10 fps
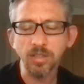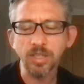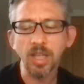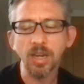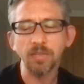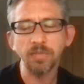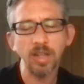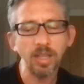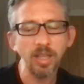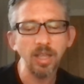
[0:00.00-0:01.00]
kind of
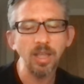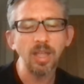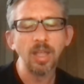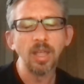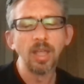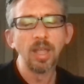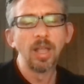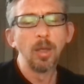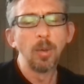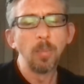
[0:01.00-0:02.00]
like
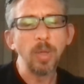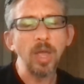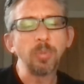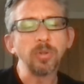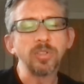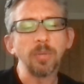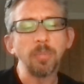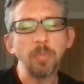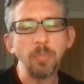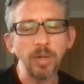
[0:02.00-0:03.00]
be able to
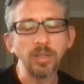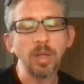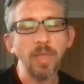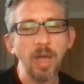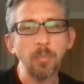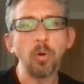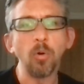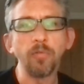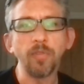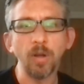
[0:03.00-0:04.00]
build up that
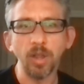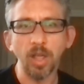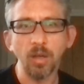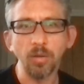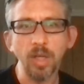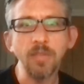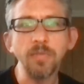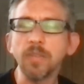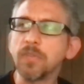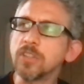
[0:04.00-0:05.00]
portfolio.
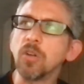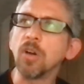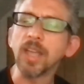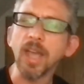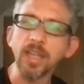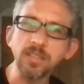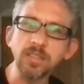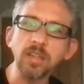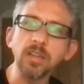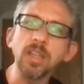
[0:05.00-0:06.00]
Even if it's not a case
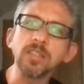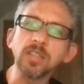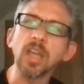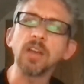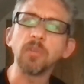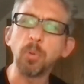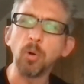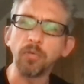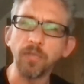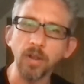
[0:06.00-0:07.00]
study, it's a kind of a
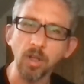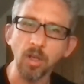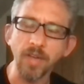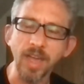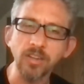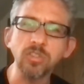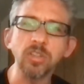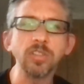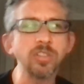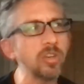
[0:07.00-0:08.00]
portfolio of
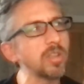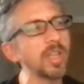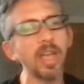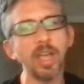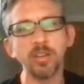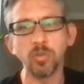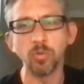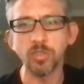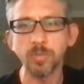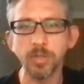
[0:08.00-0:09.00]
actions, and you can get
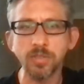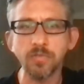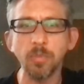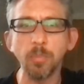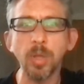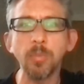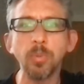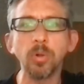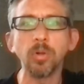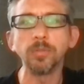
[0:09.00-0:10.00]
endorsements from
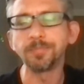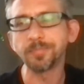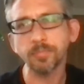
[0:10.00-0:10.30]
people